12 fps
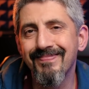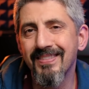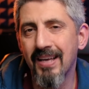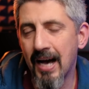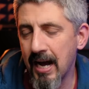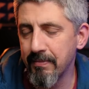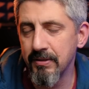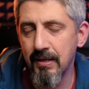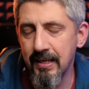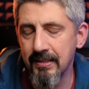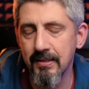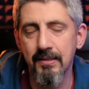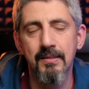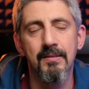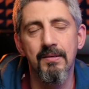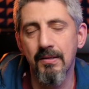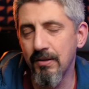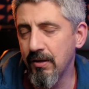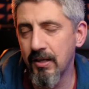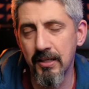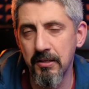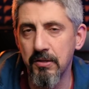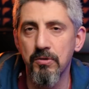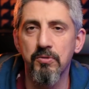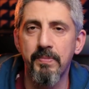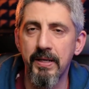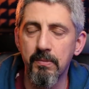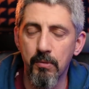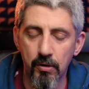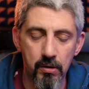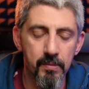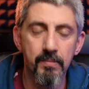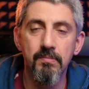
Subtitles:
hybrid lenses, they're gonna need to spend more.